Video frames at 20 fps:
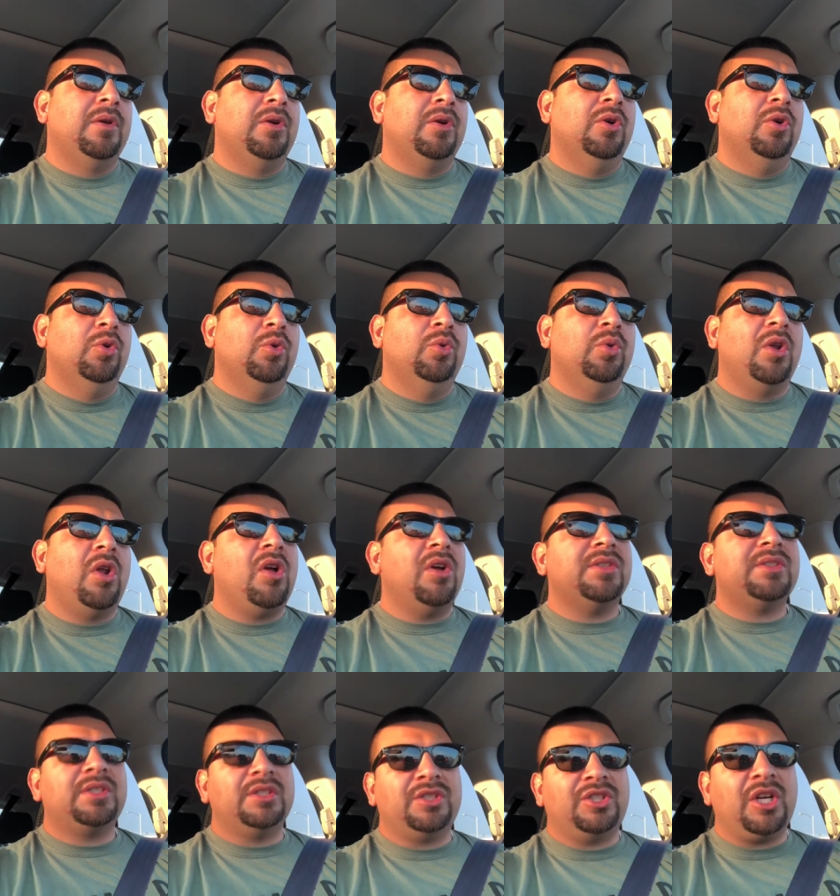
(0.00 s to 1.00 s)
who
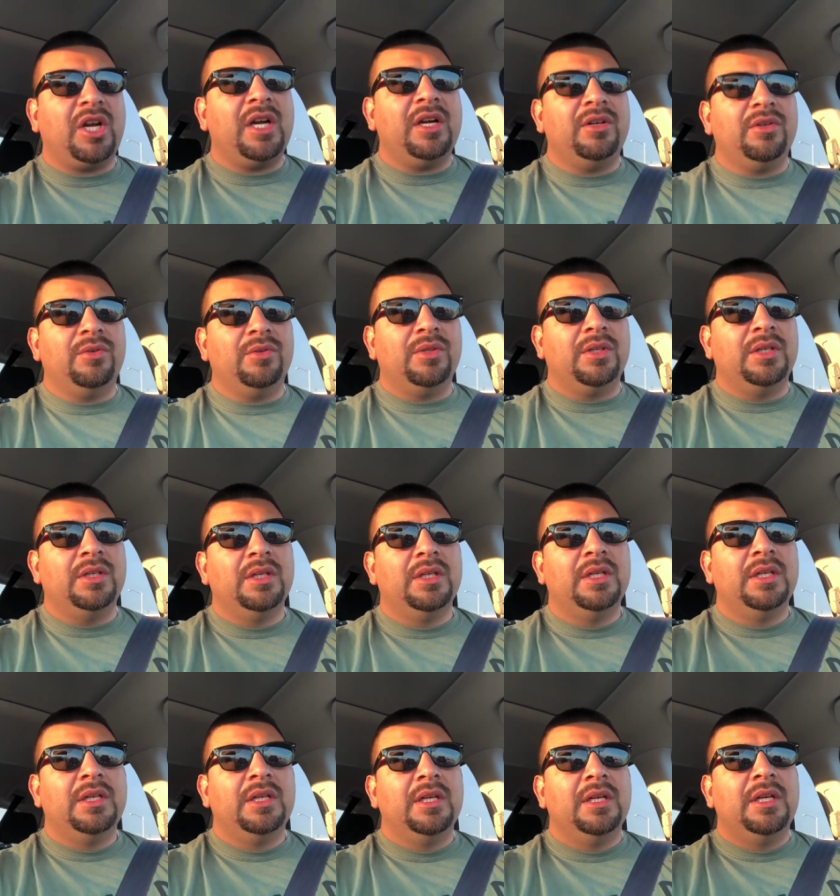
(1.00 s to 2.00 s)
lost a child
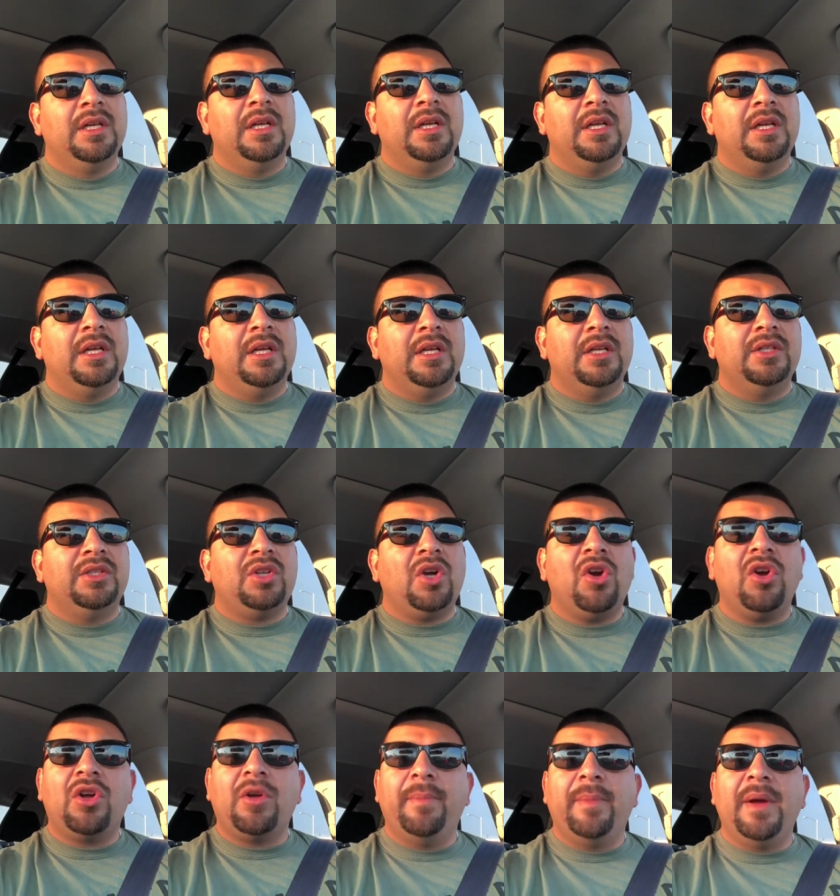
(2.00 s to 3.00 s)

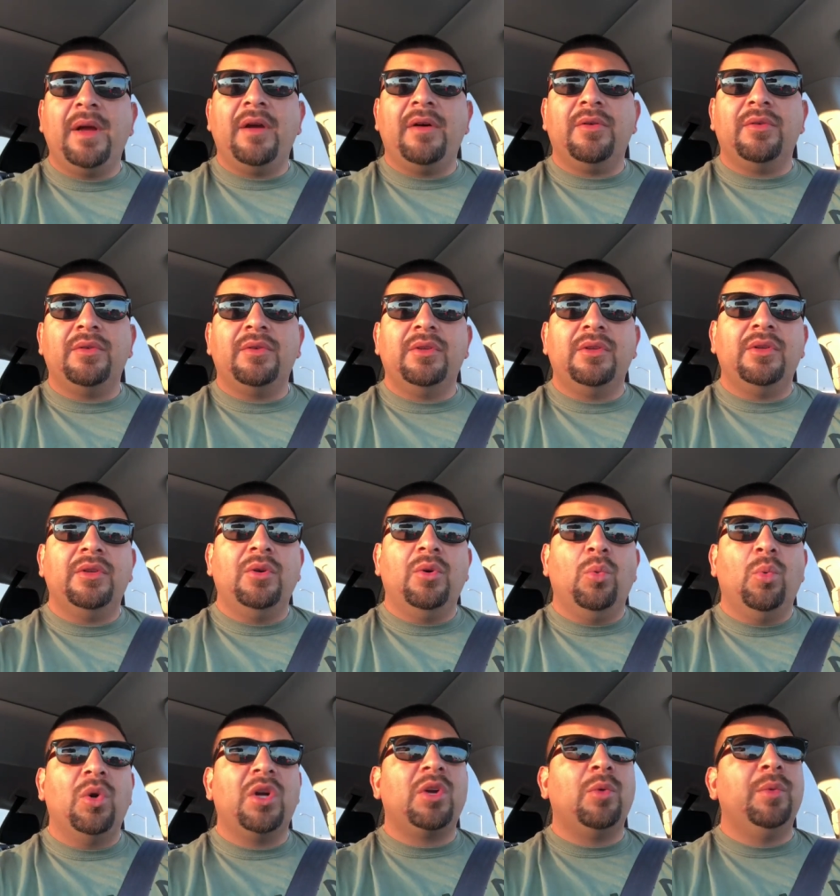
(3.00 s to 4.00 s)
talk about
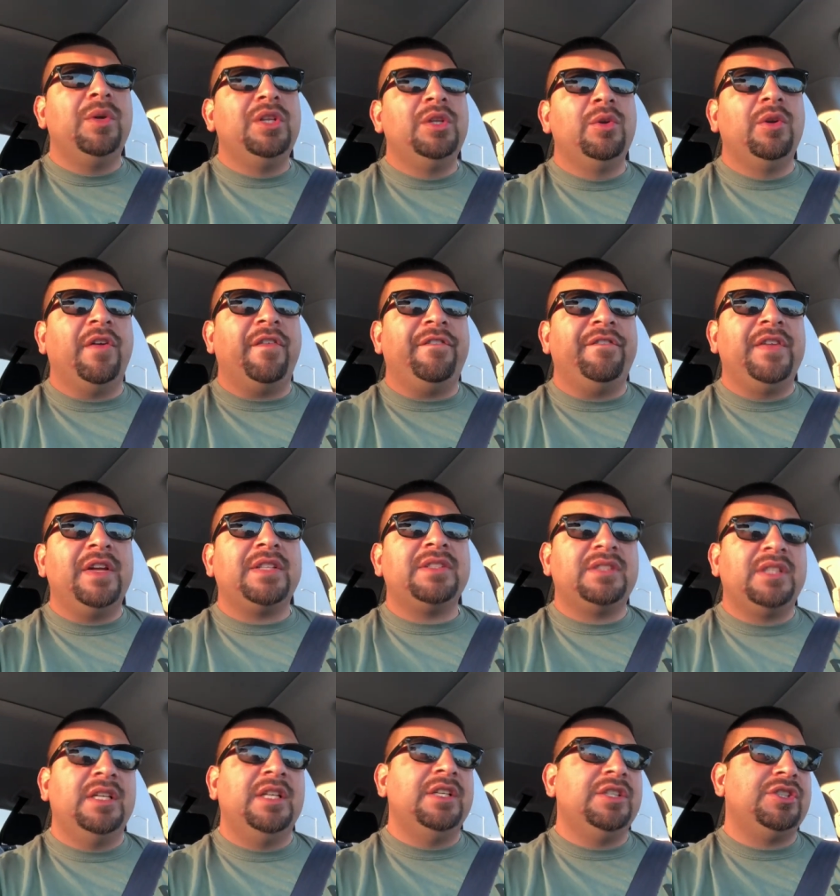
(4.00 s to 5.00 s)
what can we do to fix
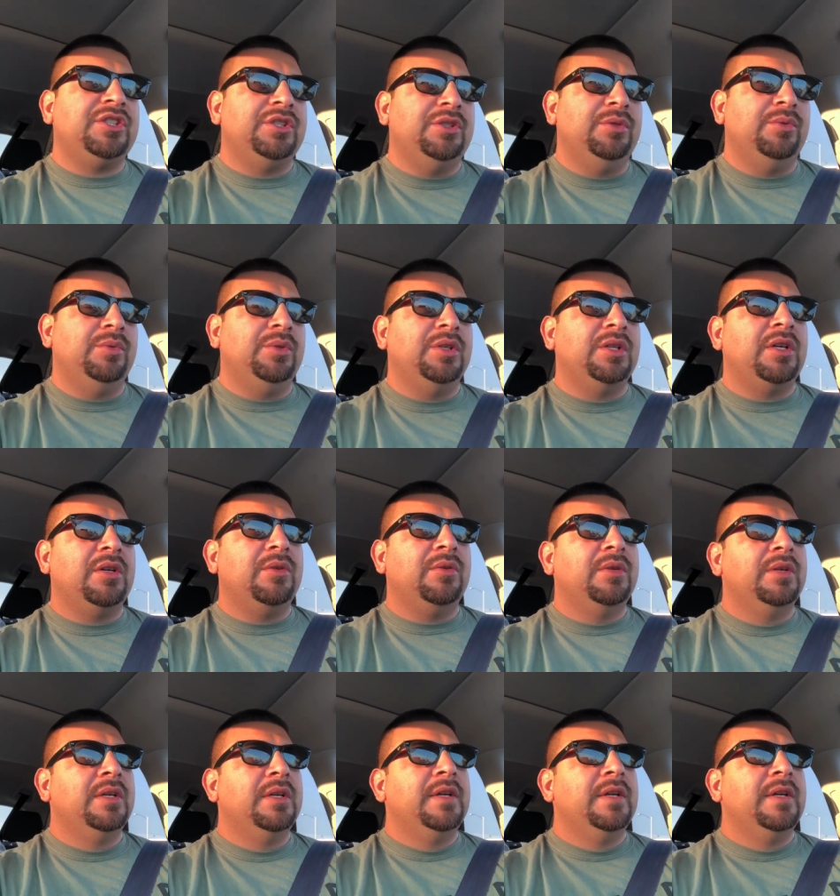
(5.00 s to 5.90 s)
the issue, you know?